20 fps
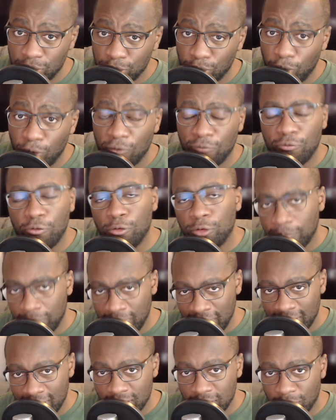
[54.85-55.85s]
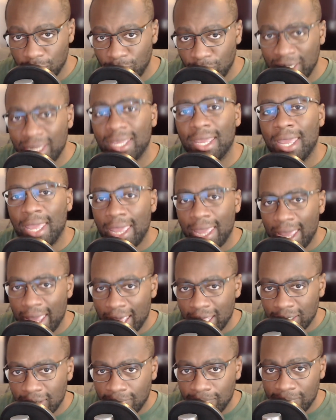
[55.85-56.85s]
Store for the PS3
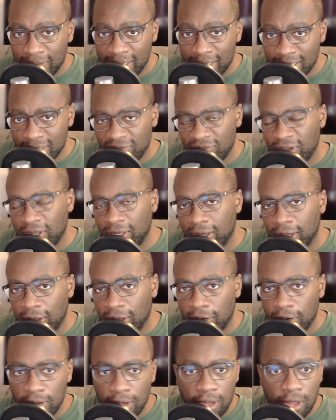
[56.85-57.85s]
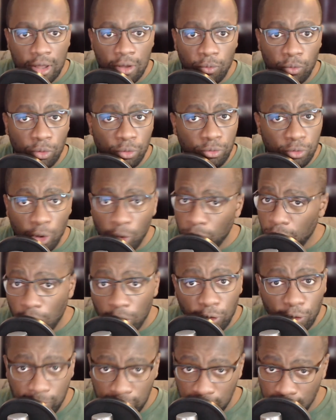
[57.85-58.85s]
and the PS Vita will no
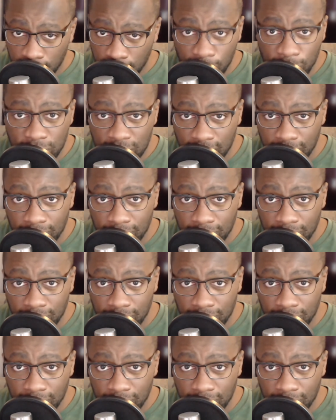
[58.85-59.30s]
longer be closing